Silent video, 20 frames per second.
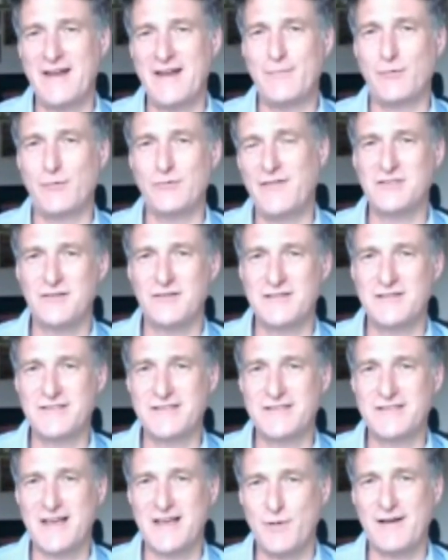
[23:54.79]
I haven't been
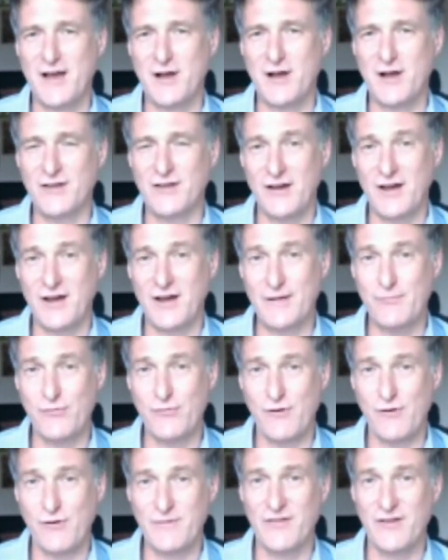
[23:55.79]
available to do the sound bite
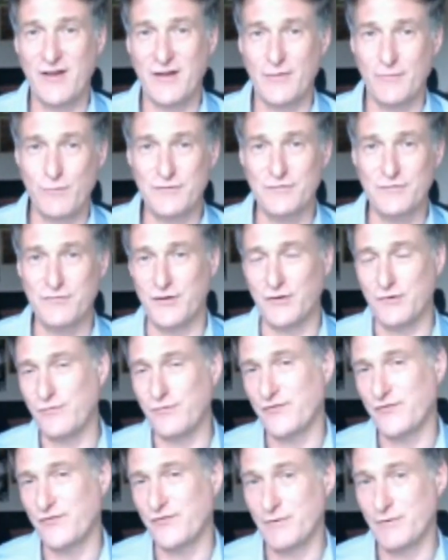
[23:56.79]
that I promised I would do,